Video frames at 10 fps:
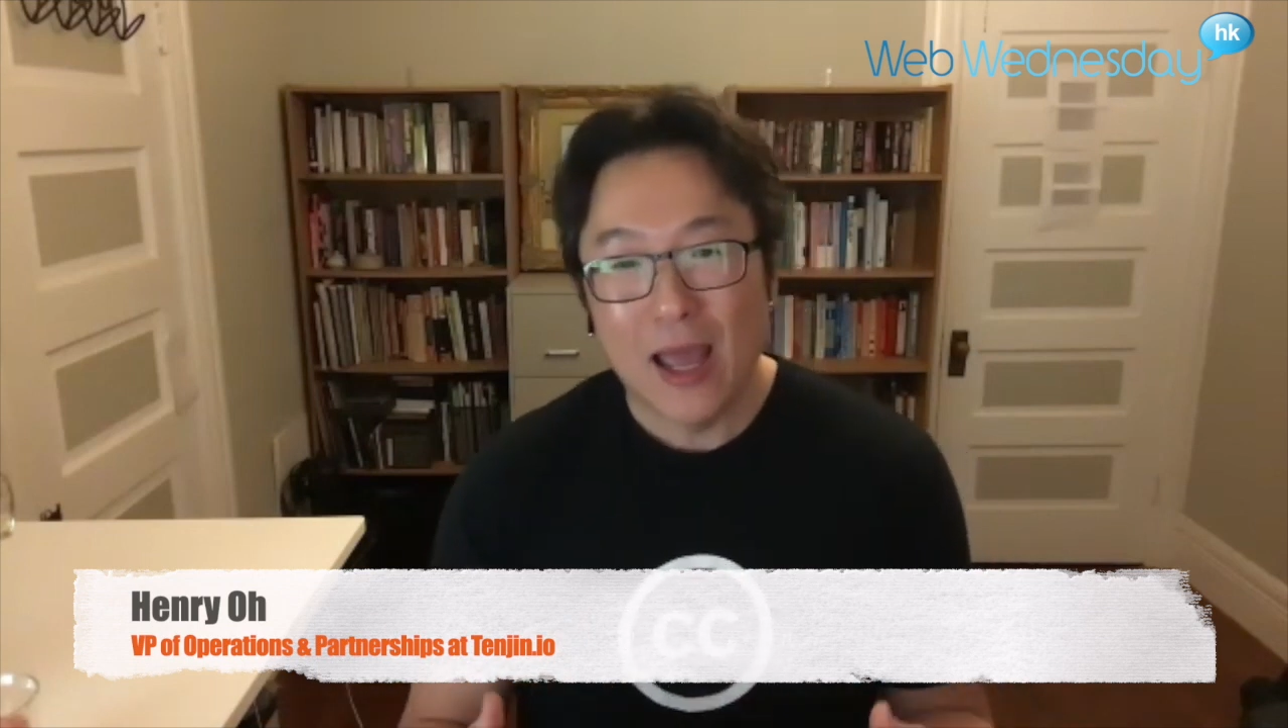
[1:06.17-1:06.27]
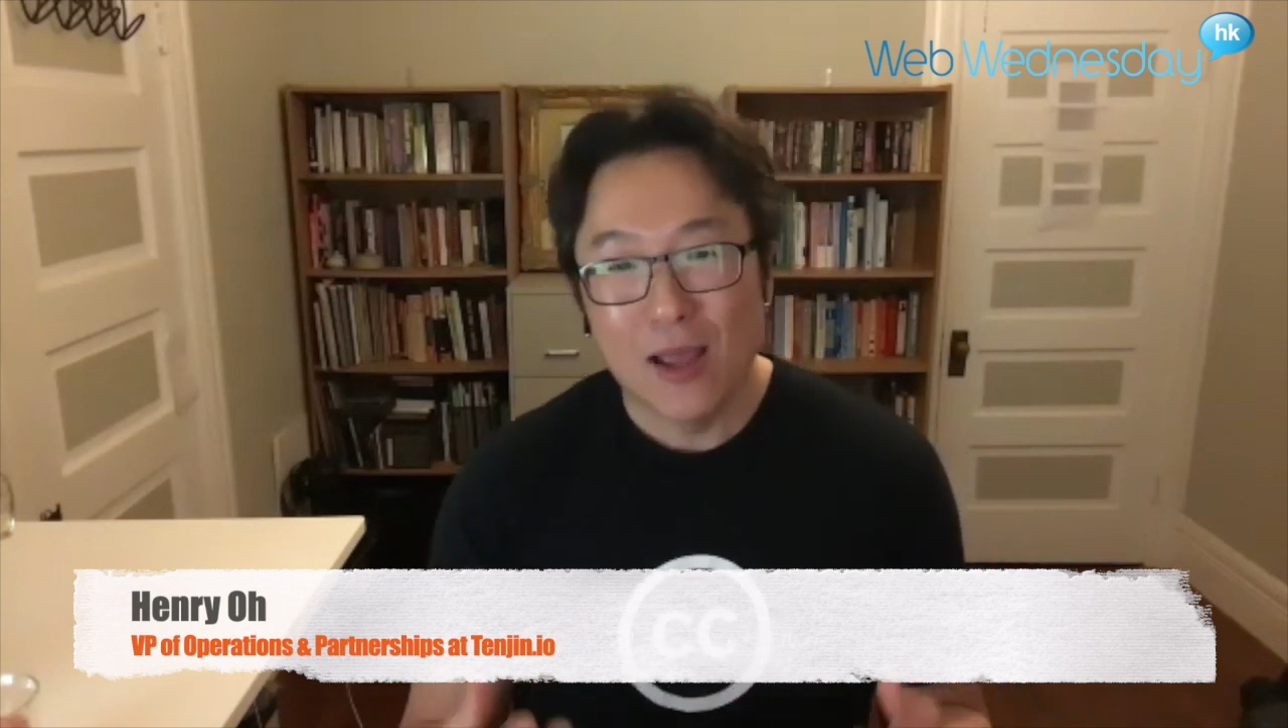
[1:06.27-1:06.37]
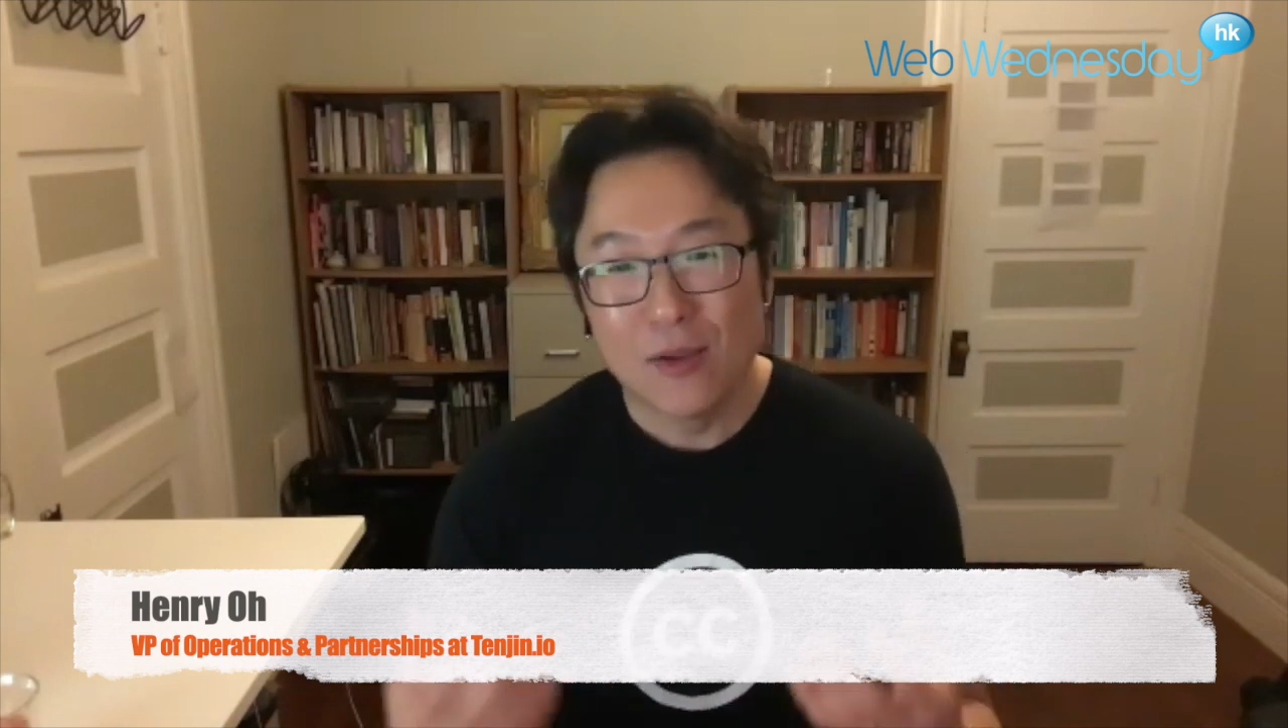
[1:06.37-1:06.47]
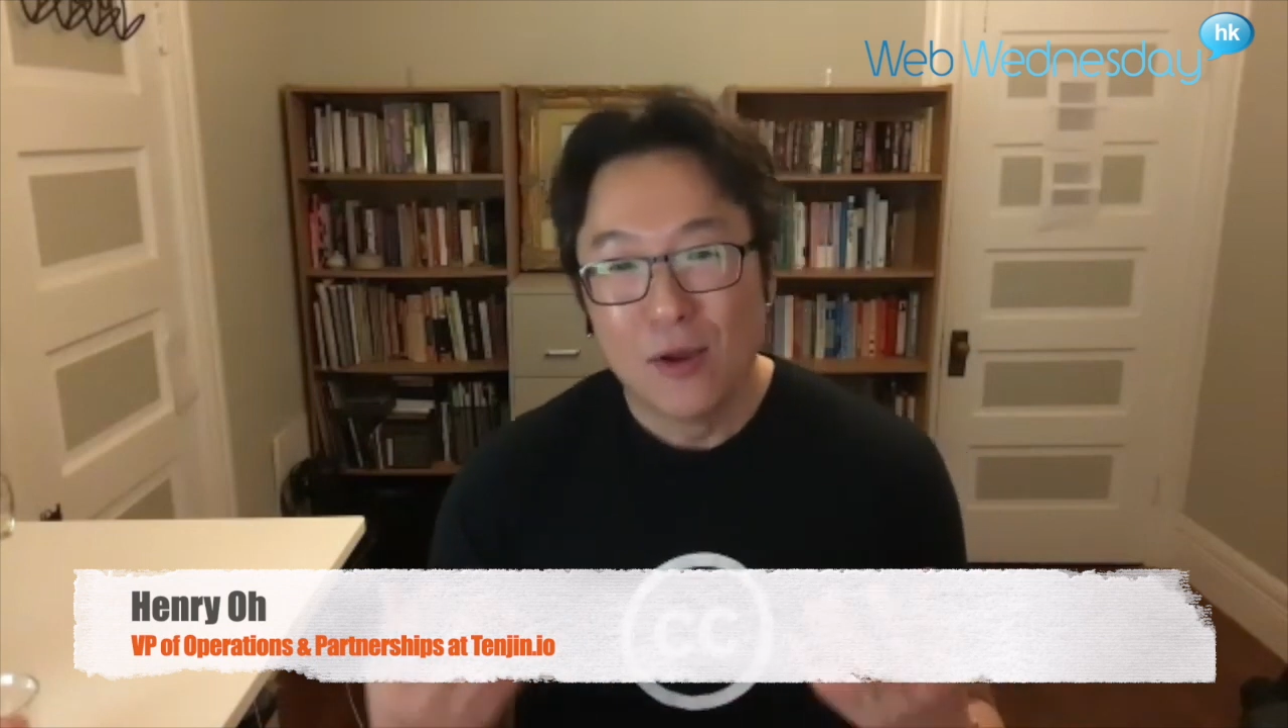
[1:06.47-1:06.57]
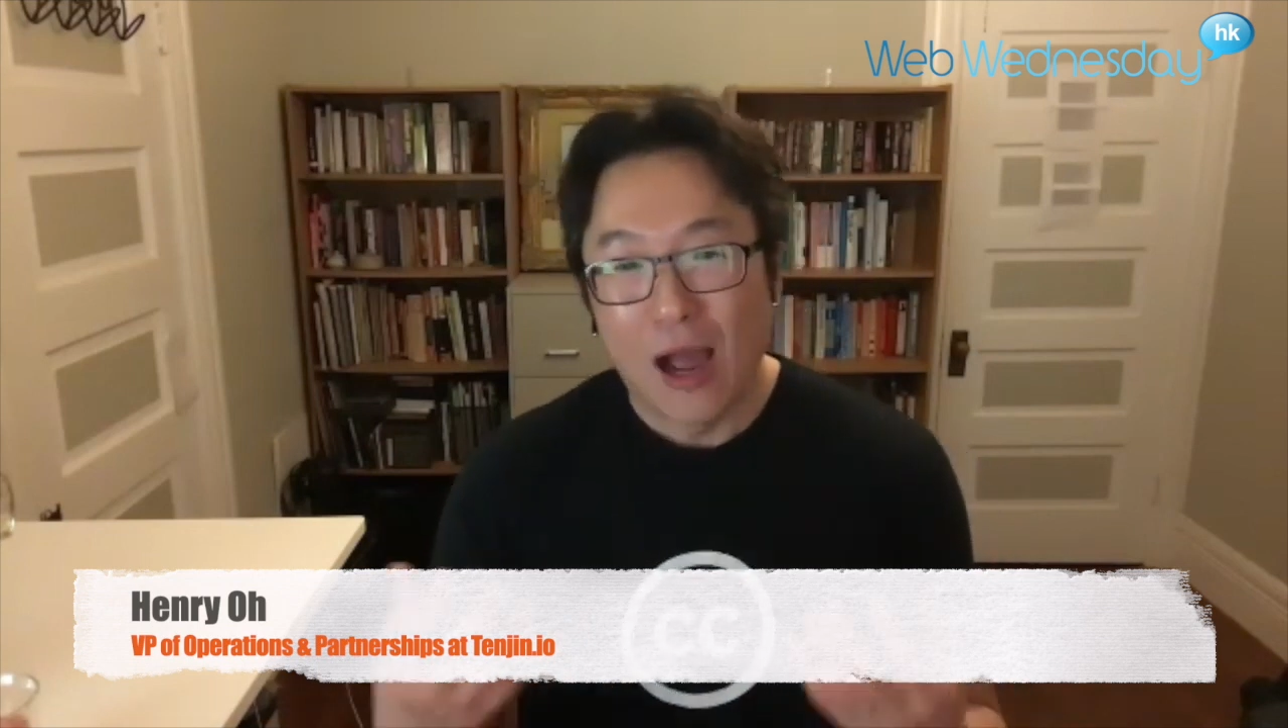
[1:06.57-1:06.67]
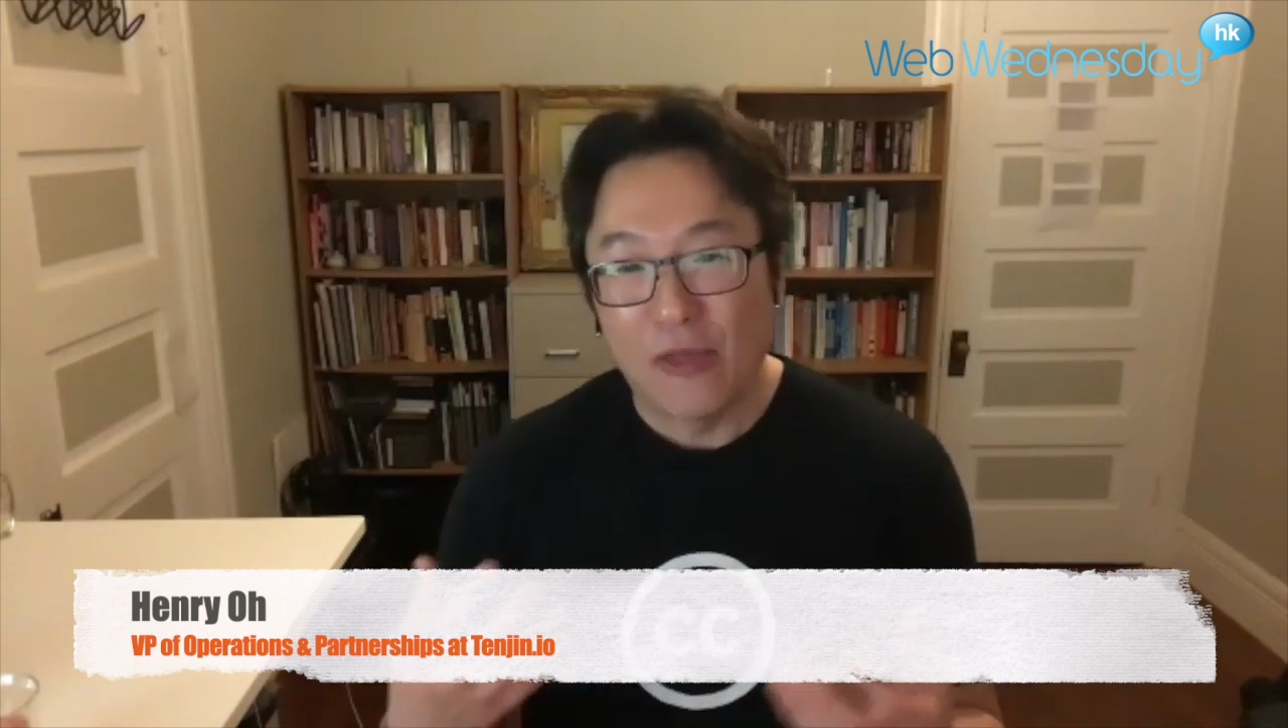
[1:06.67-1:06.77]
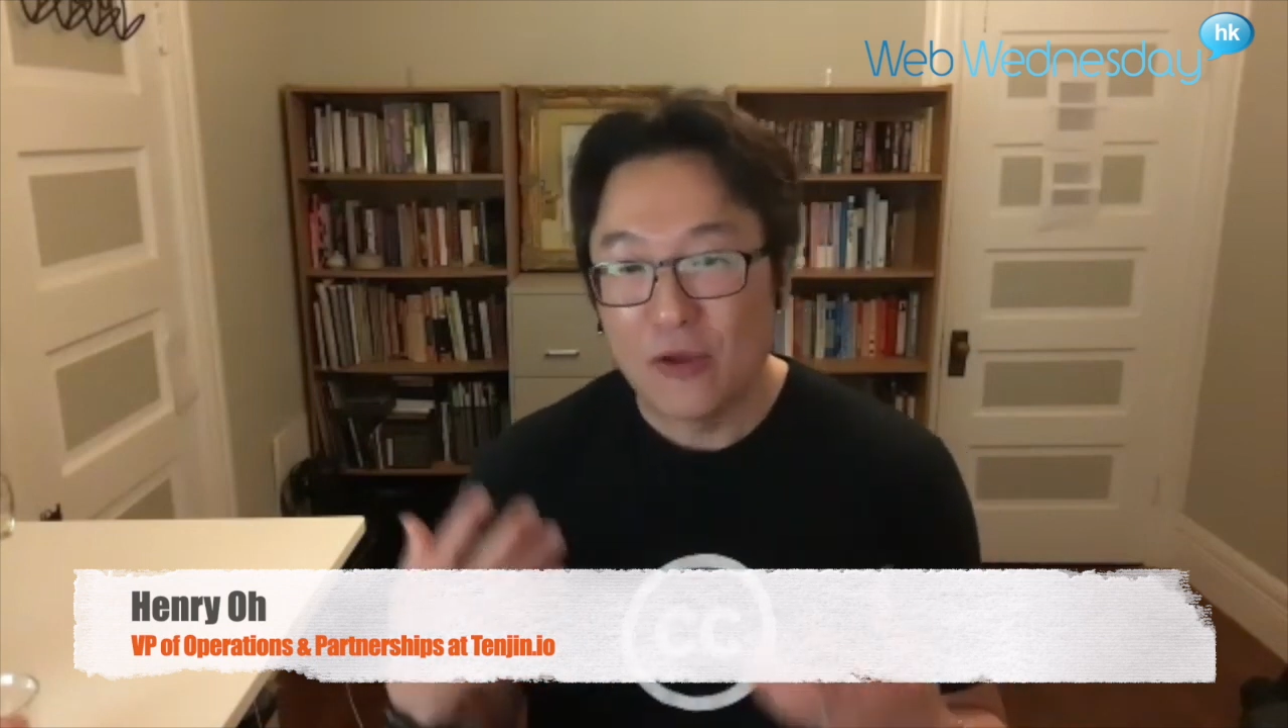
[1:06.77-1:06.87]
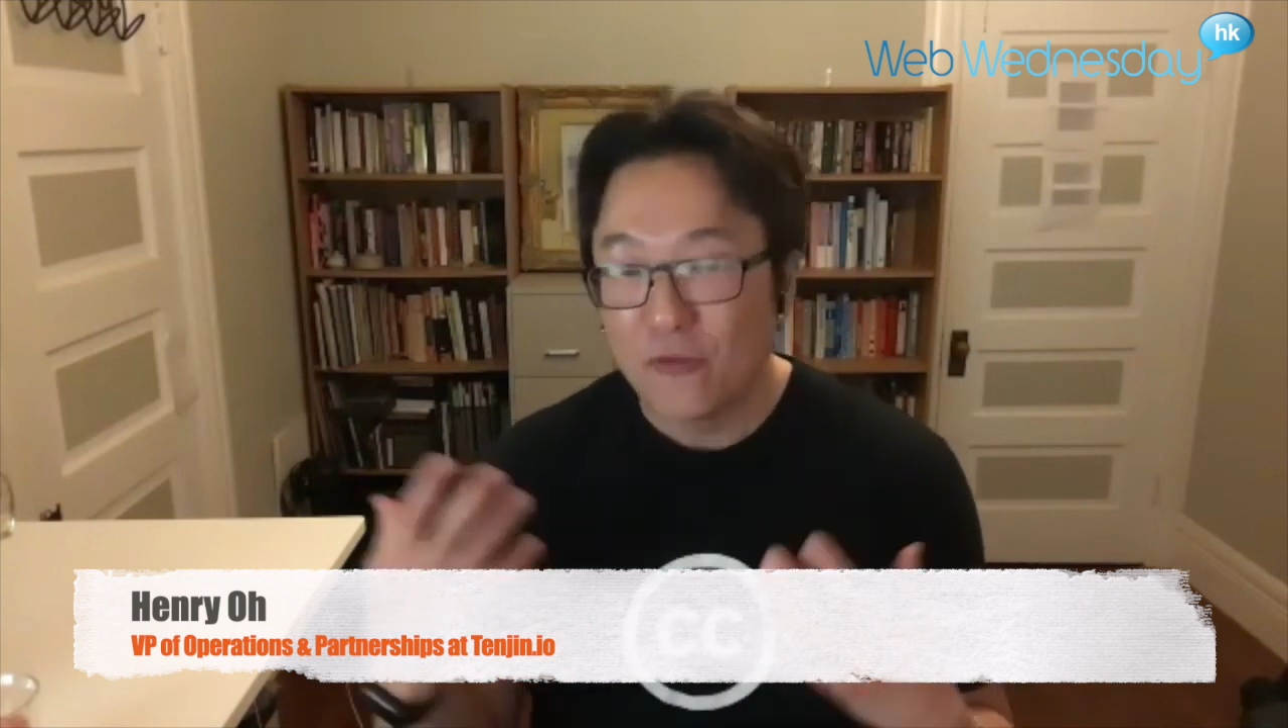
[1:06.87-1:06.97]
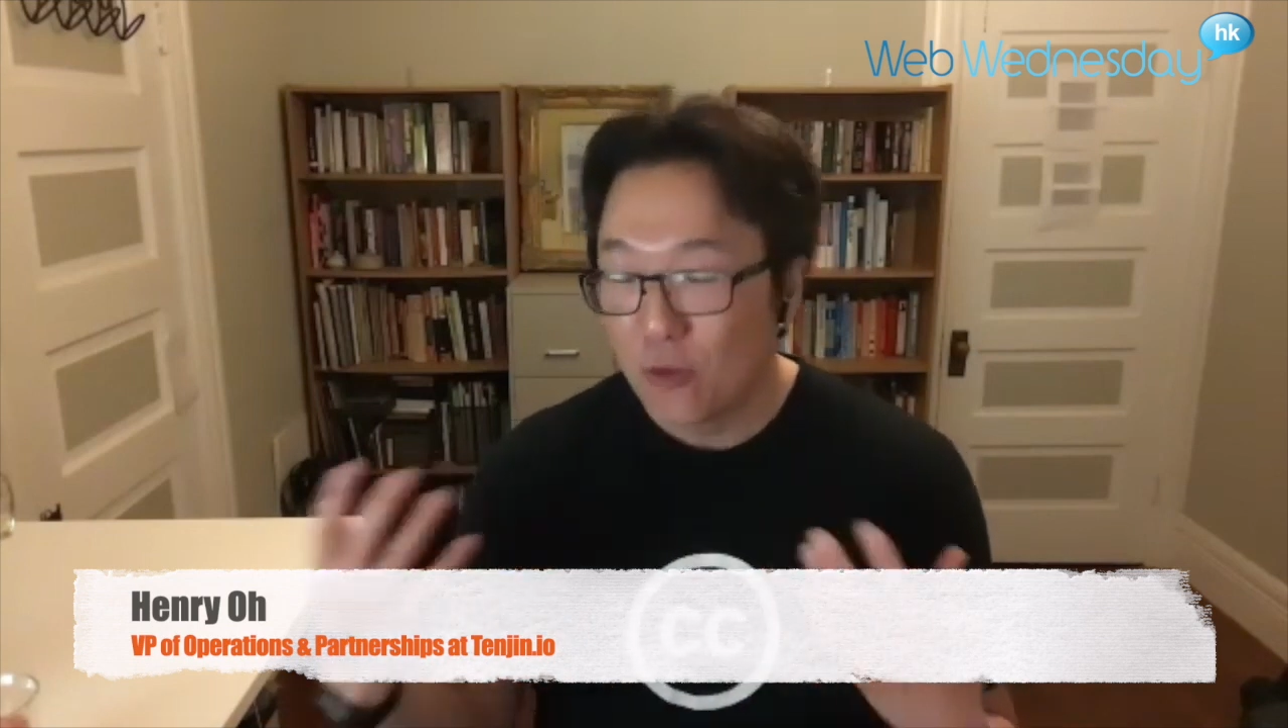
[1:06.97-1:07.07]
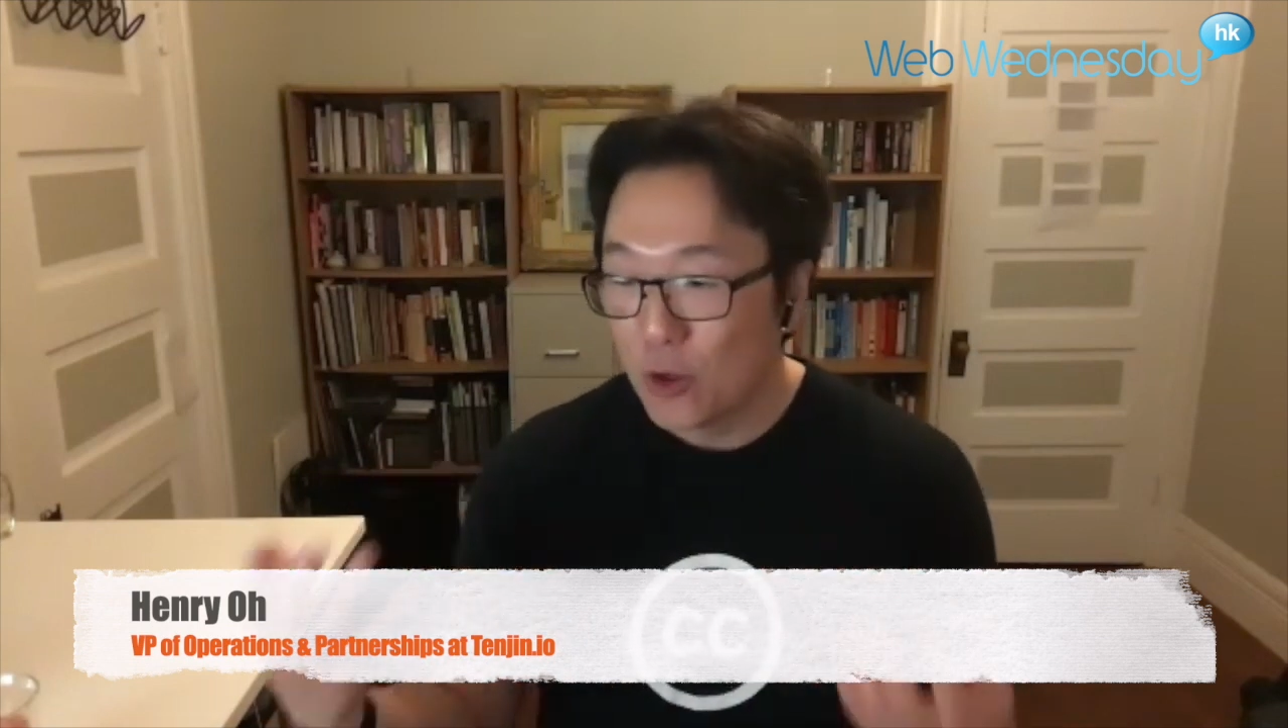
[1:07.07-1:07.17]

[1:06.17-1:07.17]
And I think